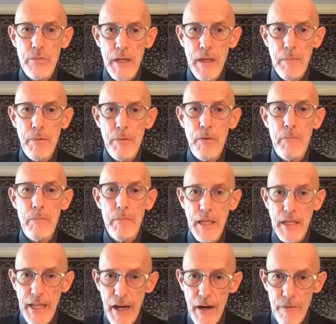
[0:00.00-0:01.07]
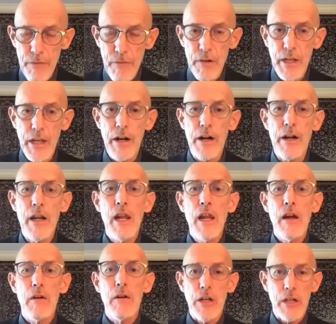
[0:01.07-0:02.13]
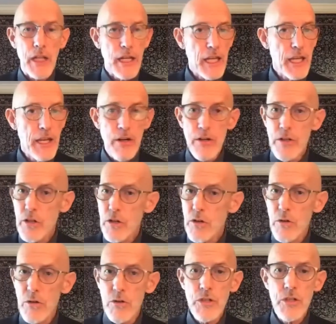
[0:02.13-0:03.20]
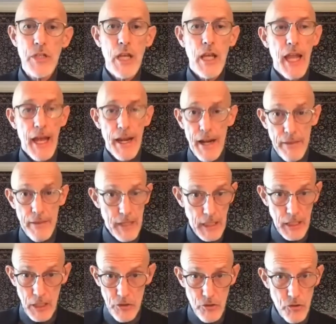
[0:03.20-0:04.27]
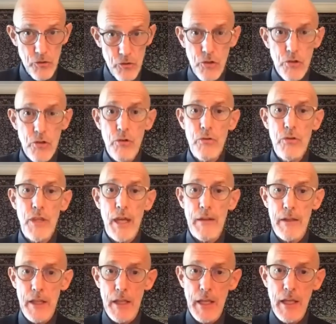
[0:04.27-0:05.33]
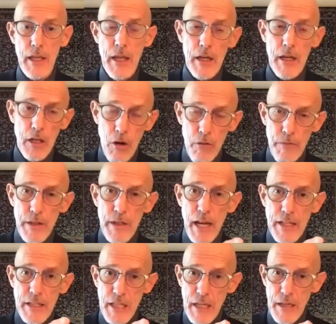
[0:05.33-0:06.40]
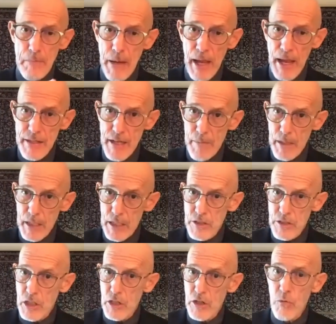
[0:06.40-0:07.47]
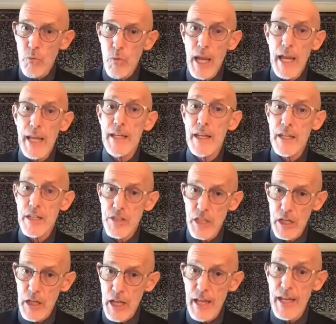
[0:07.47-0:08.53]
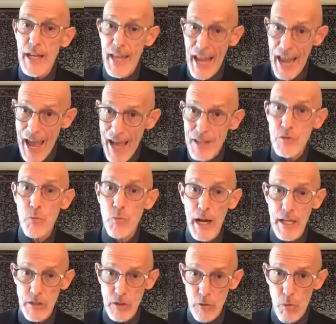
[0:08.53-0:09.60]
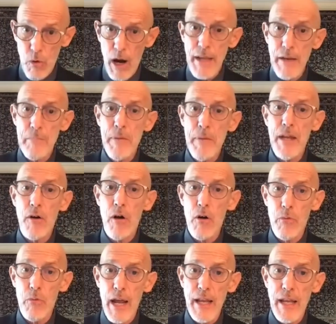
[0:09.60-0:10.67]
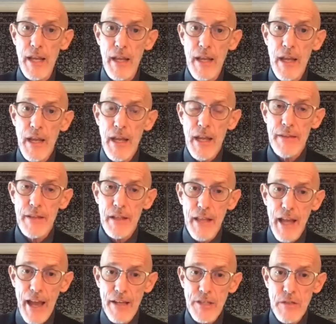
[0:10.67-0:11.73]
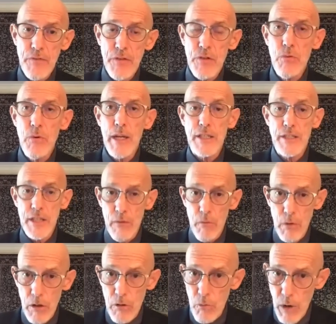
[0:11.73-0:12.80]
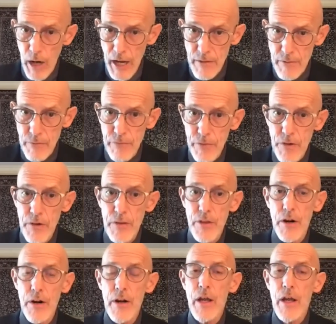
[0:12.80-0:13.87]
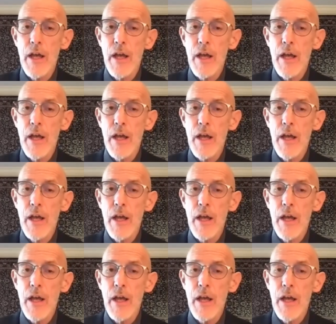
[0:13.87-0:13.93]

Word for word: people be careful here. You're going to hear news, and I think it's true that the COVID 19 pandemic is going to wane, and, it's going, and it has waned quite a bit already in the last few weeks. It will wane further.